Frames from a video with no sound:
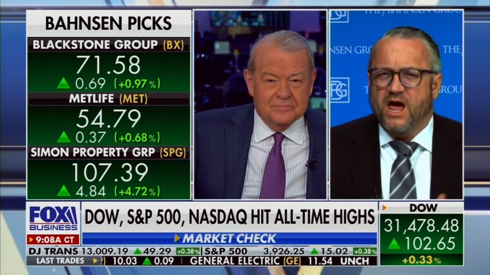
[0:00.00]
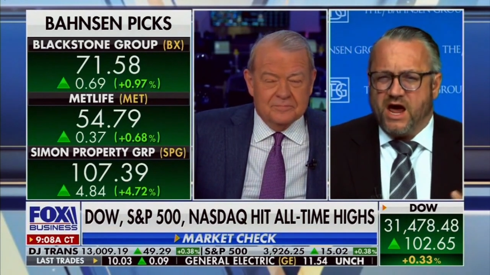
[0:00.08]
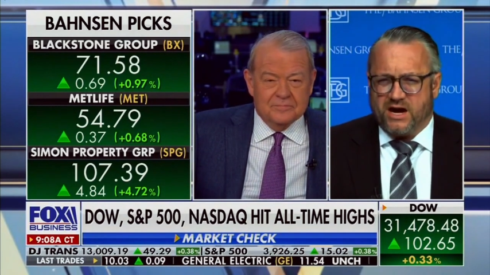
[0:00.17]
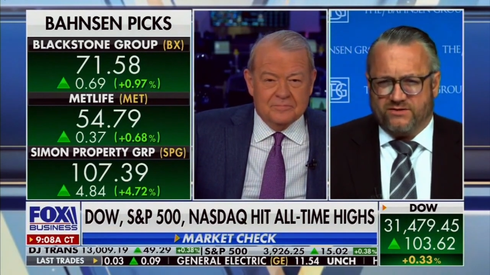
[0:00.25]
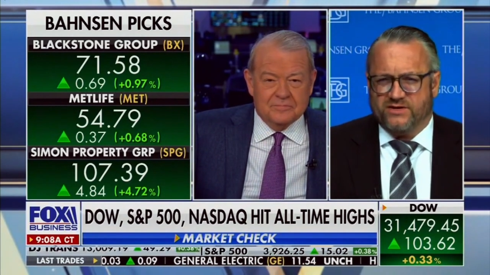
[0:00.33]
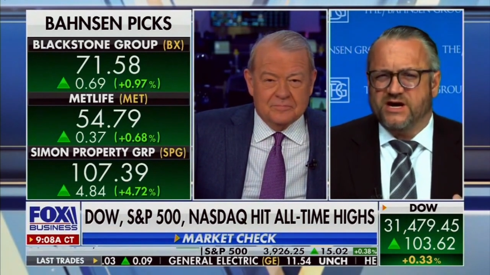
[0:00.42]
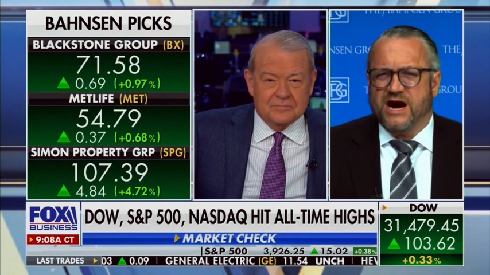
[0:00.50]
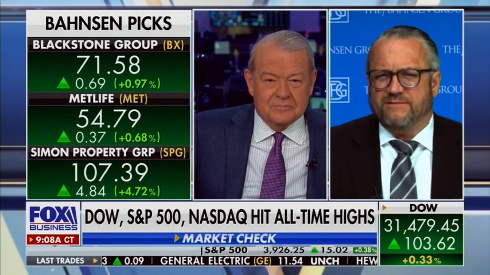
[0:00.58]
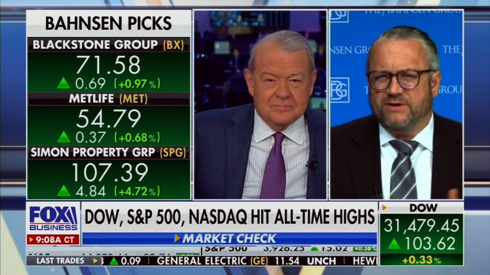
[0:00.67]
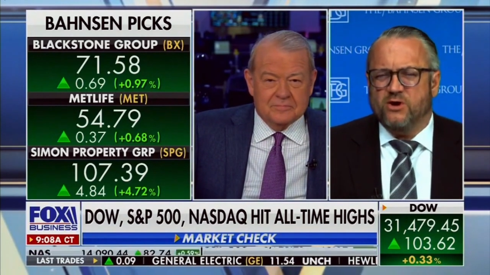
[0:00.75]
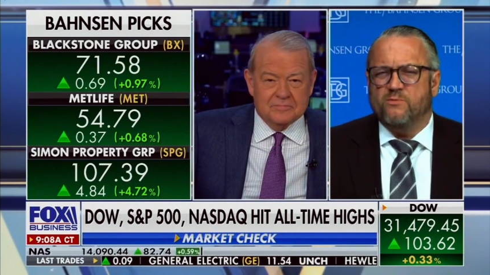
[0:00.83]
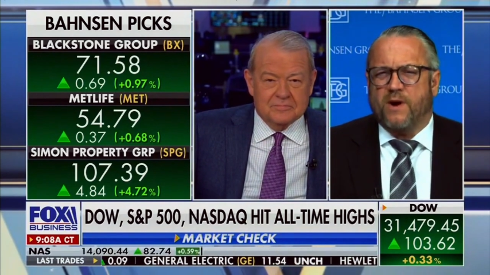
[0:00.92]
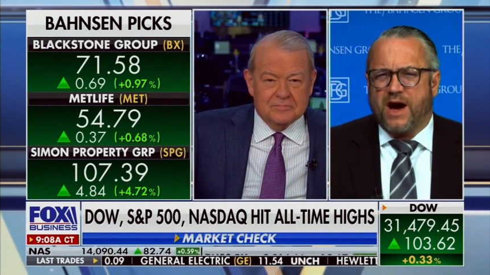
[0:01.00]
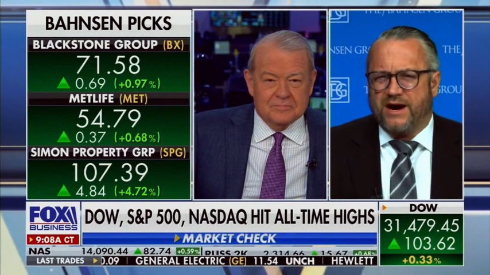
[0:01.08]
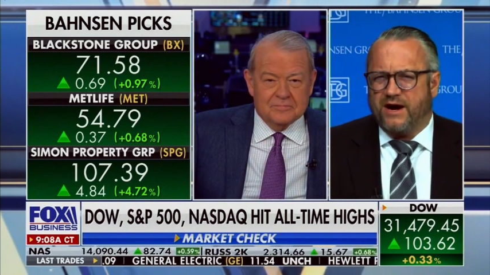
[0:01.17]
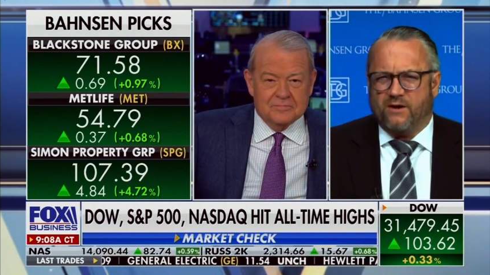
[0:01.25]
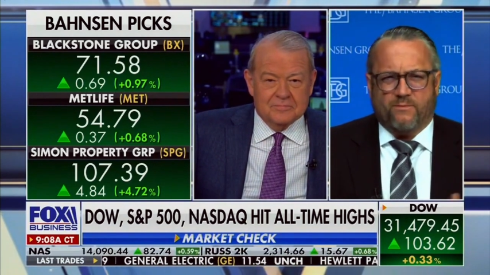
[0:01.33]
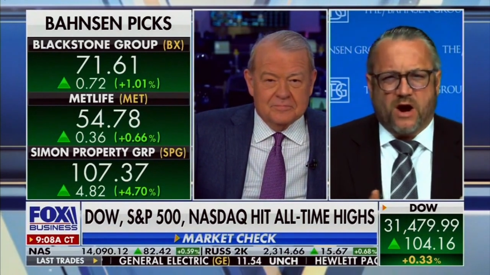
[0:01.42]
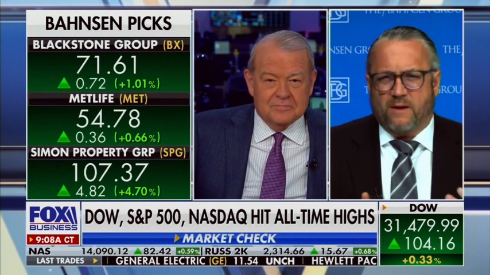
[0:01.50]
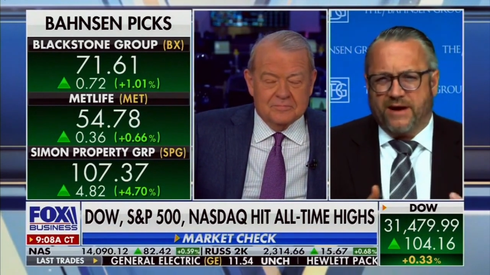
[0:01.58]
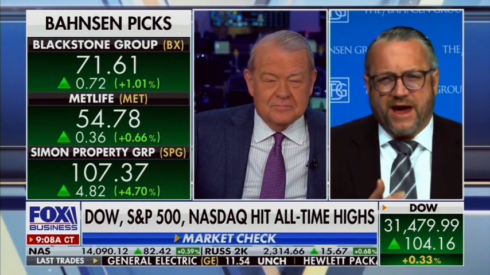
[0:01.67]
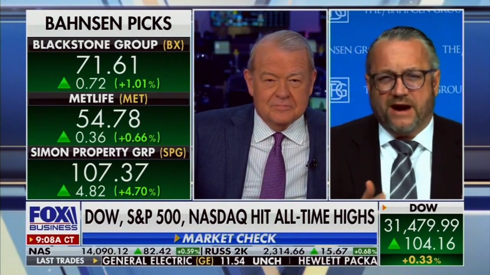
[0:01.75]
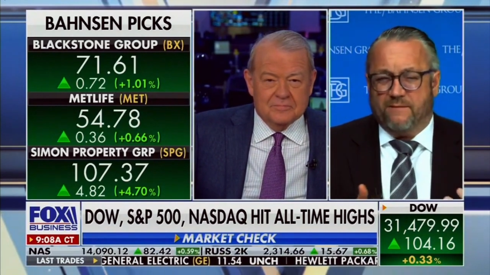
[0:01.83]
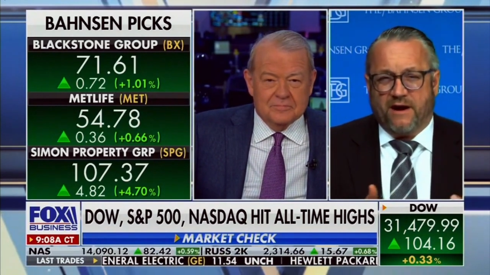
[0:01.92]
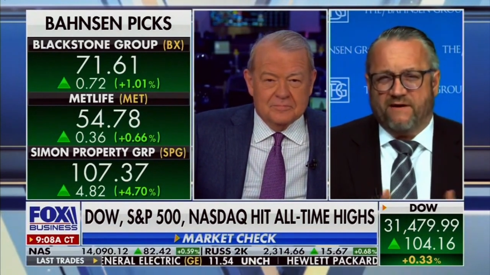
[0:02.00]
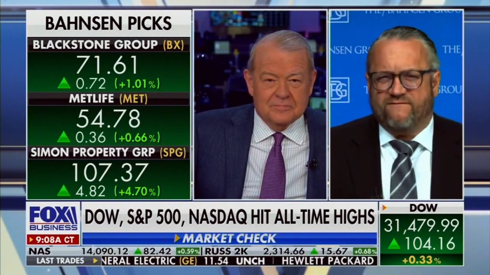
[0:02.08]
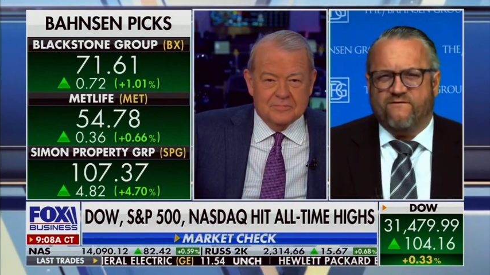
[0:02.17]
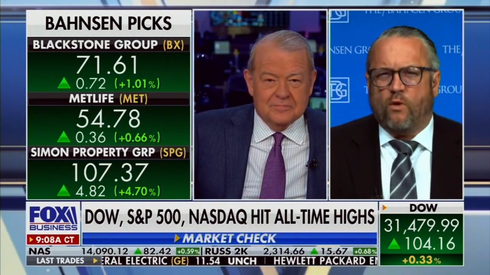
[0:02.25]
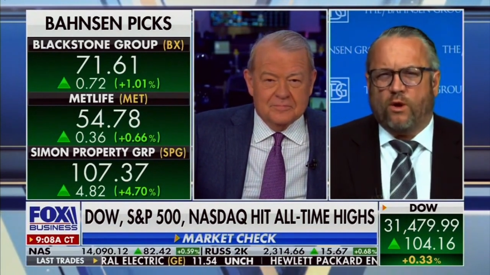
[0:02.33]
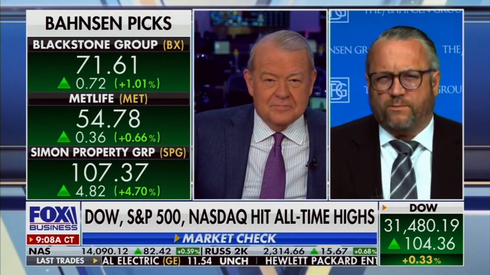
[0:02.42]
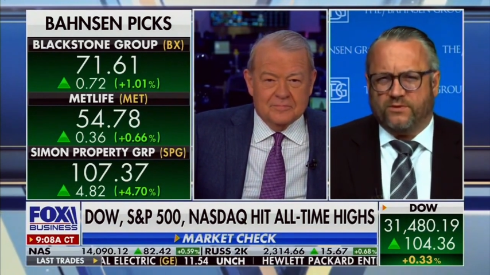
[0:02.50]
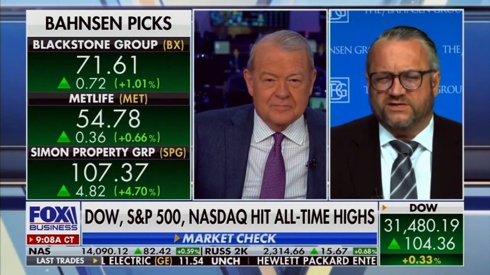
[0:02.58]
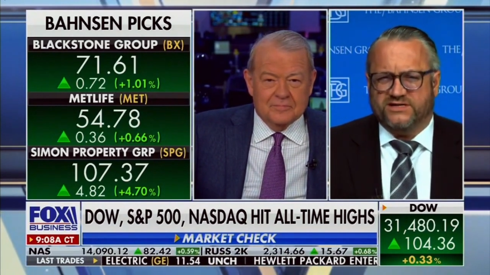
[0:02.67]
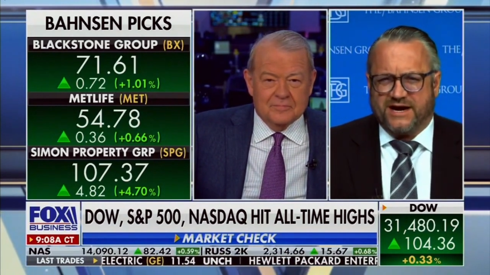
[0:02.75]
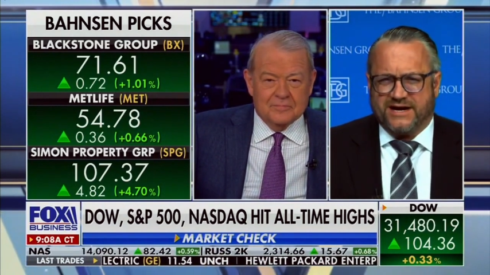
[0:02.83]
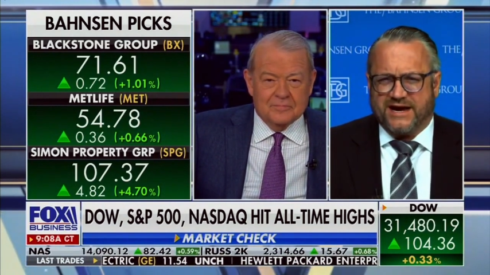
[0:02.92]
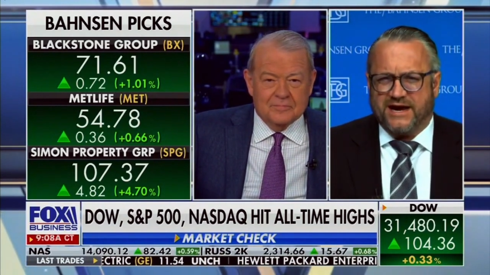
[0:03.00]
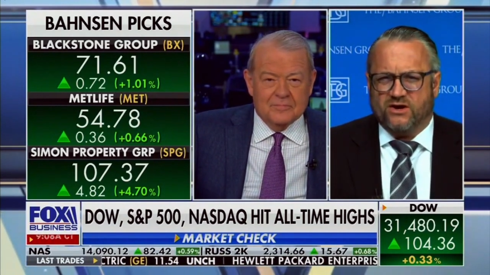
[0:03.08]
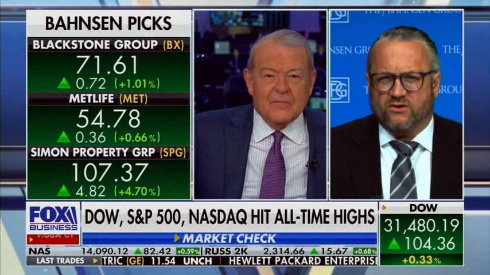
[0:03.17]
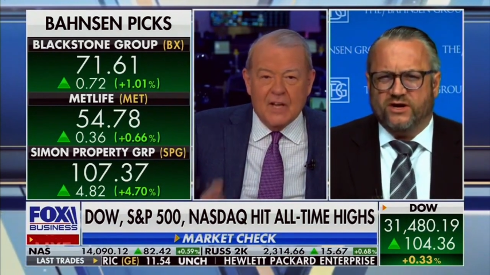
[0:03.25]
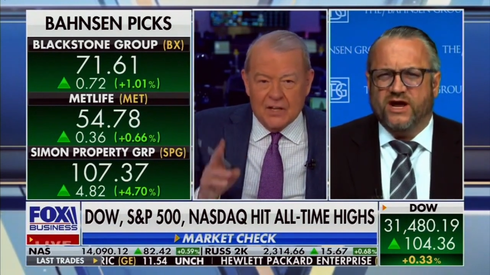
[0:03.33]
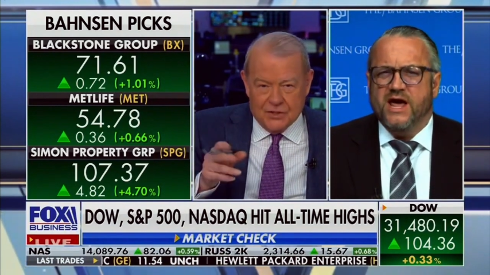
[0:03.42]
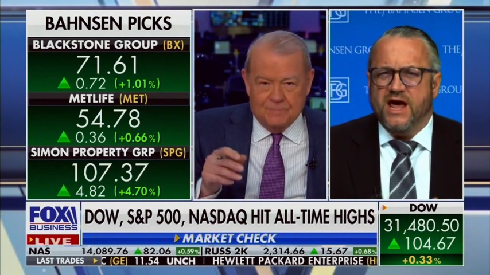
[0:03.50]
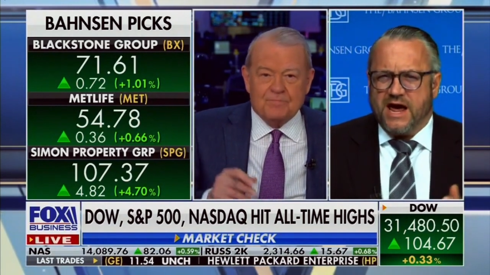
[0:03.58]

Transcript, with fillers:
Speaker 1: And at the time you bought it, it probably had about a 4% yield. Yes.